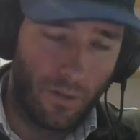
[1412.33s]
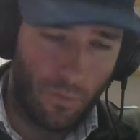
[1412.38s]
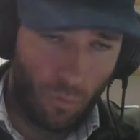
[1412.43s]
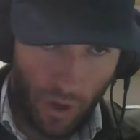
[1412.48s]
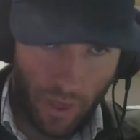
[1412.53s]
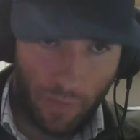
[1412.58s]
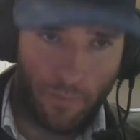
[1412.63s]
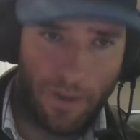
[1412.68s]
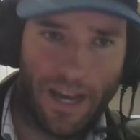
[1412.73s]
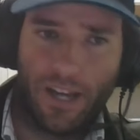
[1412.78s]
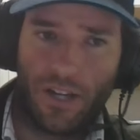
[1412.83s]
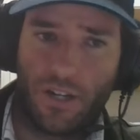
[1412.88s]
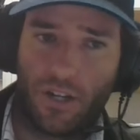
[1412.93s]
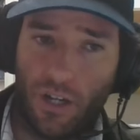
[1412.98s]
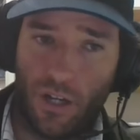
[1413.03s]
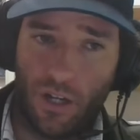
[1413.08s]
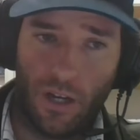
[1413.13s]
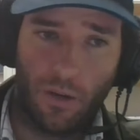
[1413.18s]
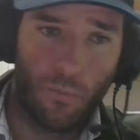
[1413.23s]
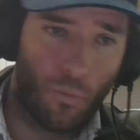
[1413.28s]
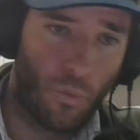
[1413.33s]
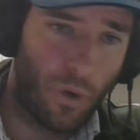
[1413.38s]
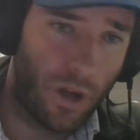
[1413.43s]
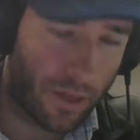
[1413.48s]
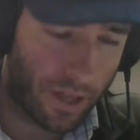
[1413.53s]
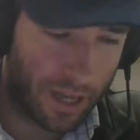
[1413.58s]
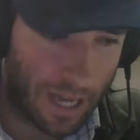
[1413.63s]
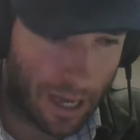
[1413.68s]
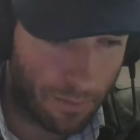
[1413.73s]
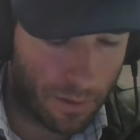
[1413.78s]
with Pacha and
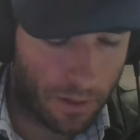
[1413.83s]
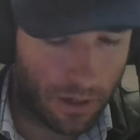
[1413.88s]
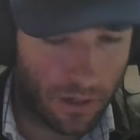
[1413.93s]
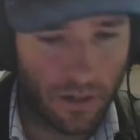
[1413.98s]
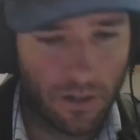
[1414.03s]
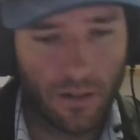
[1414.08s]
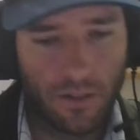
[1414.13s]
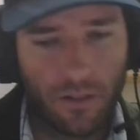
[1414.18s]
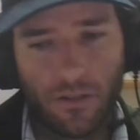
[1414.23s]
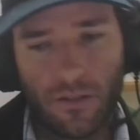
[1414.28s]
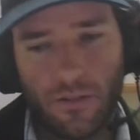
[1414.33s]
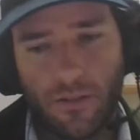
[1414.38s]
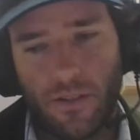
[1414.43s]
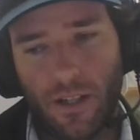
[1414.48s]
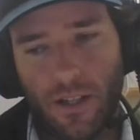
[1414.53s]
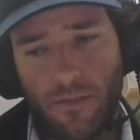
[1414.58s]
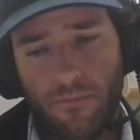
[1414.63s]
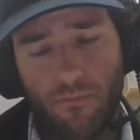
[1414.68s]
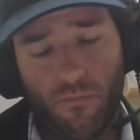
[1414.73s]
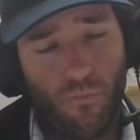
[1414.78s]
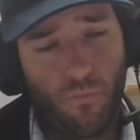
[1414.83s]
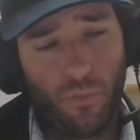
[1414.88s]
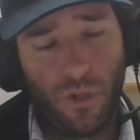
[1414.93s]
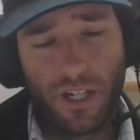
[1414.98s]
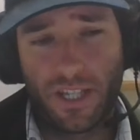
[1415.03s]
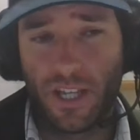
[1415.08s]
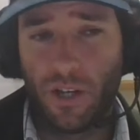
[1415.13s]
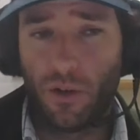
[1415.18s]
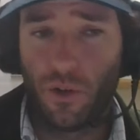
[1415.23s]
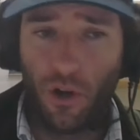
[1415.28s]
with Kappa. We
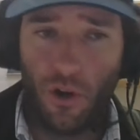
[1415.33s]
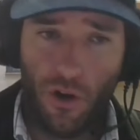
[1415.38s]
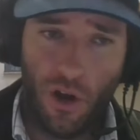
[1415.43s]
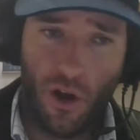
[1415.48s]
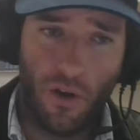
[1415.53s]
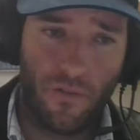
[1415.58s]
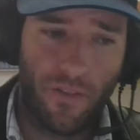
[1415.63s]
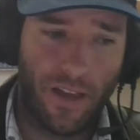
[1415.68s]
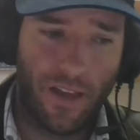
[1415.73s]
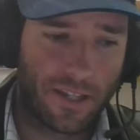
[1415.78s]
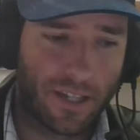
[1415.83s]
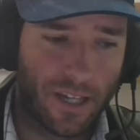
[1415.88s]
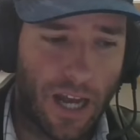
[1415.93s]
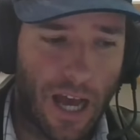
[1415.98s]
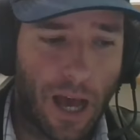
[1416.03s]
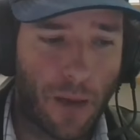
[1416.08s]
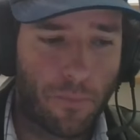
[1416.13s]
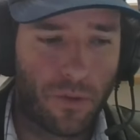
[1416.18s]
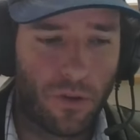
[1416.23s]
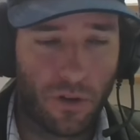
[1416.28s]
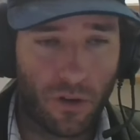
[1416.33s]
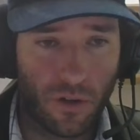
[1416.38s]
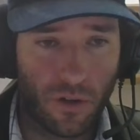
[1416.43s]
still don't know if that's going to happen or